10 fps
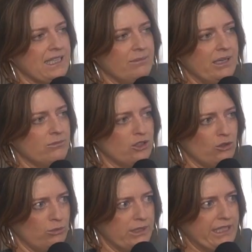that I meet, I'm just
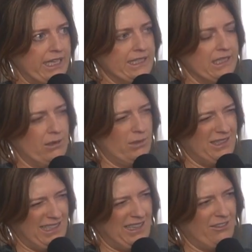always sizing up.
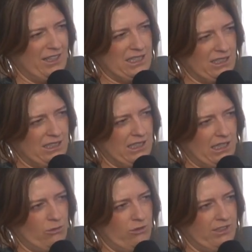Like, do I fancy you? Do I
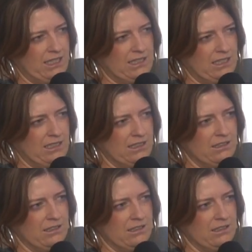no fancy you?